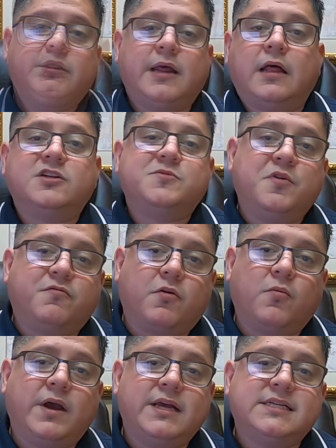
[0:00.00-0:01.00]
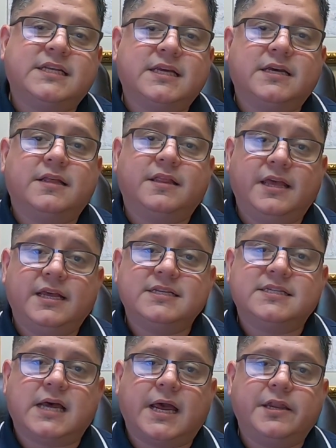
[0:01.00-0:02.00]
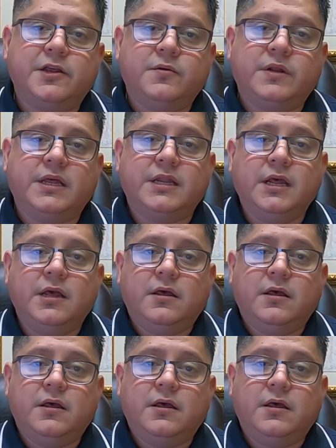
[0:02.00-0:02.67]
Now let's move our way to the inside unit.